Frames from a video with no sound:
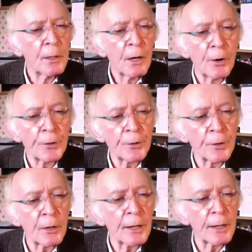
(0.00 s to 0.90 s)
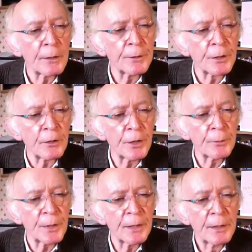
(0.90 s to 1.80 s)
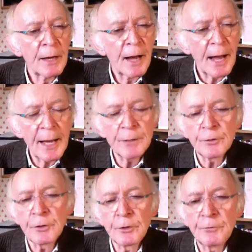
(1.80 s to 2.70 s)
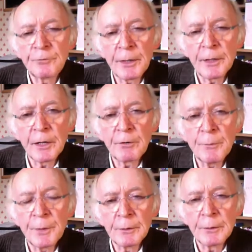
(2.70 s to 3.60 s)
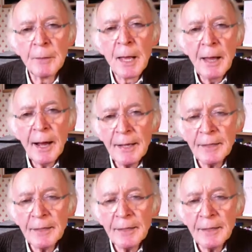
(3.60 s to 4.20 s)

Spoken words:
on an all-Ireland economy and on the Good Friday Agreement. I